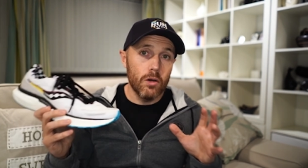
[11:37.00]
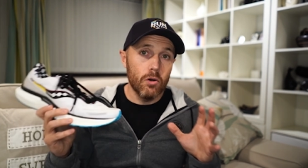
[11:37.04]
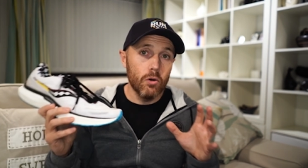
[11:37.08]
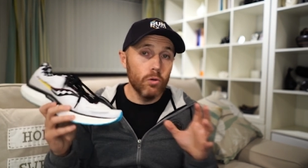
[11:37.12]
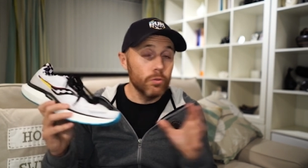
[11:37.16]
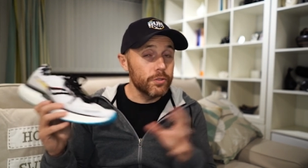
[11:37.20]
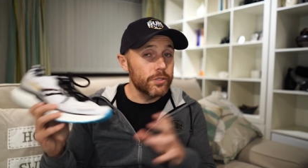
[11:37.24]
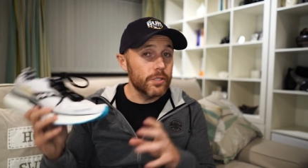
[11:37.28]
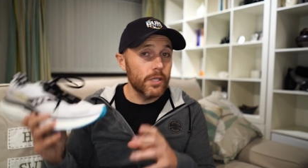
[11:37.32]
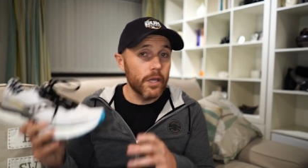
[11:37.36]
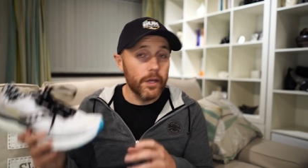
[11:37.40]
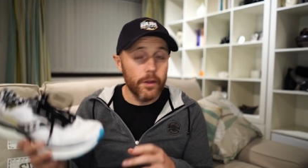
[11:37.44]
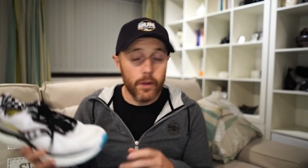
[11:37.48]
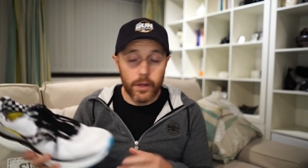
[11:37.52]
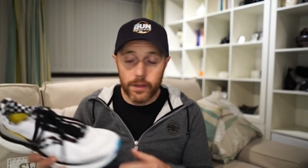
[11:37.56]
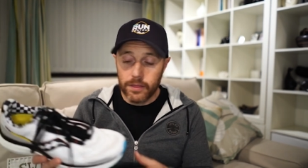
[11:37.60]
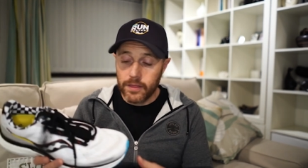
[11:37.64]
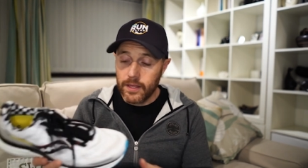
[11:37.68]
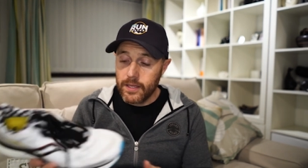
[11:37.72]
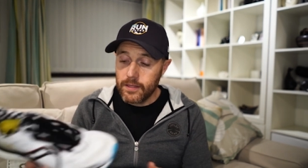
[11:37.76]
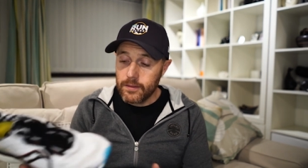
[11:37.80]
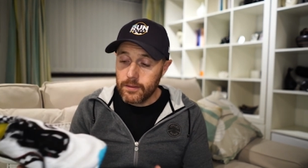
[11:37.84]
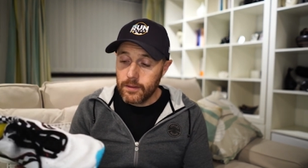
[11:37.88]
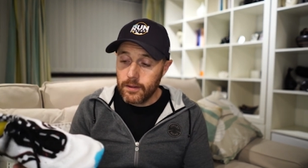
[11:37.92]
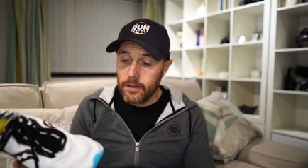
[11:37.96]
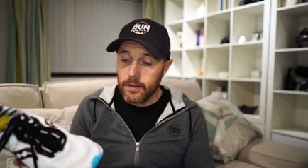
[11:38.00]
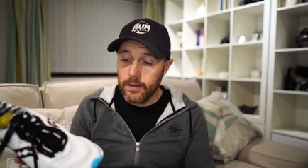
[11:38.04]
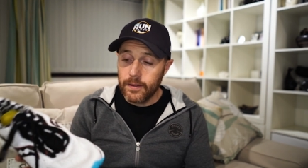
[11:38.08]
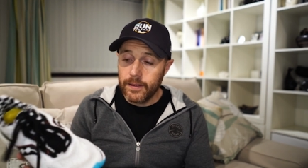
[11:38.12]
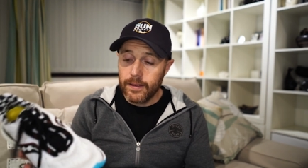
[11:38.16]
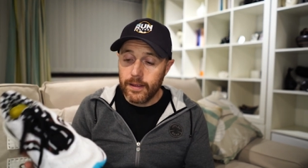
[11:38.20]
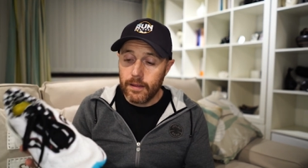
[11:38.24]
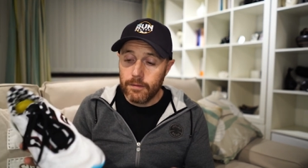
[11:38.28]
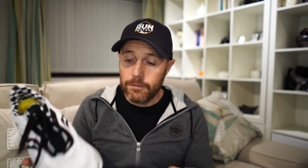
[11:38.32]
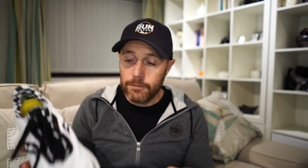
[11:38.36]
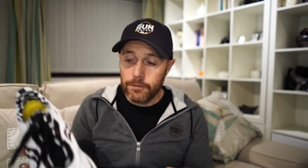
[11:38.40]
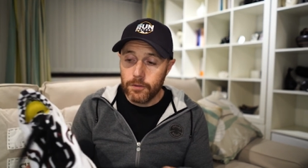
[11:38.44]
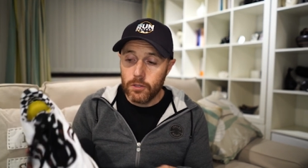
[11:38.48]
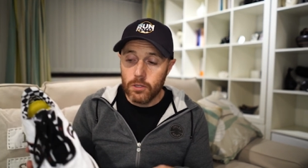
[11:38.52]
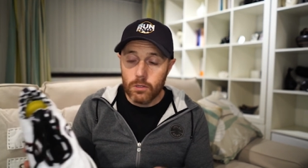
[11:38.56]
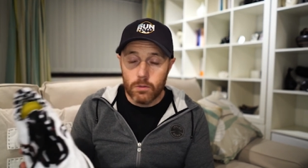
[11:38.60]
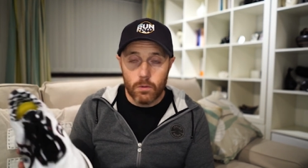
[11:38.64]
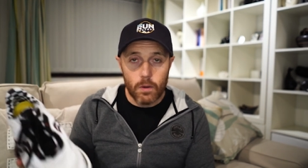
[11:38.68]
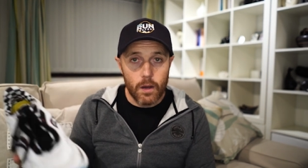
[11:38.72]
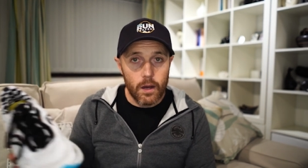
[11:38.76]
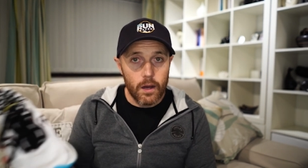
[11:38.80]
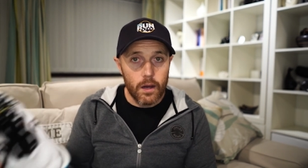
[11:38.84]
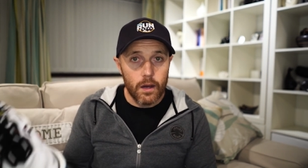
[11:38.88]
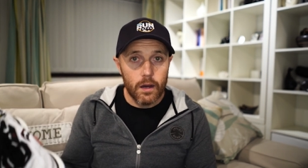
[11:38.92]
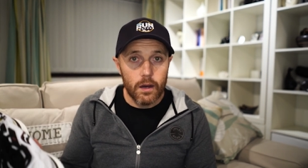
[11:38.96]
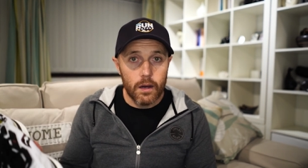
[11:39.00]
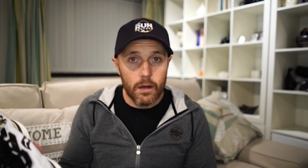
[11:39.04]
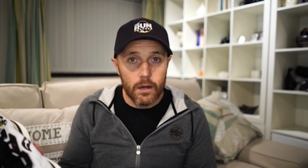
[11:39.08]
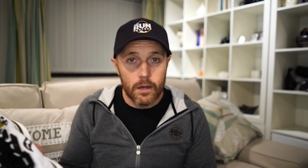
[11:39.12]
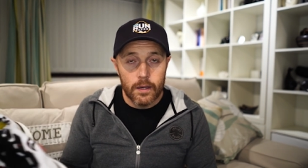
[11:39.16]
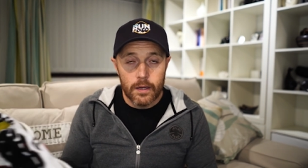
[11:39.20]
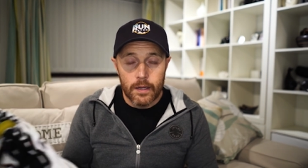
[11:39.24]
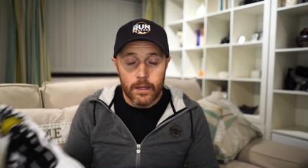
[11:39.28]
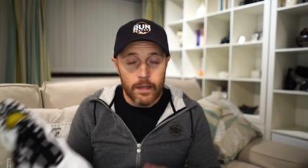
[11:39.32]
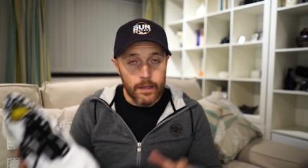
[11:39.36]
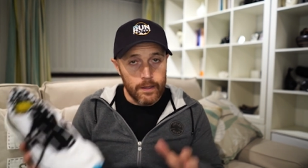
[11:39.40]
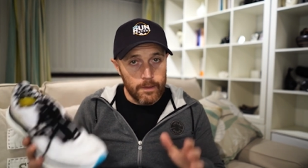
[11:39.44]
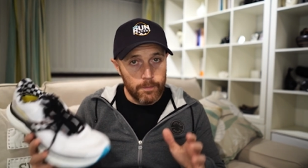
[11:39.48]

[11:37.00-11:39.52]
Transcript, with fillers: Also, I think that if you are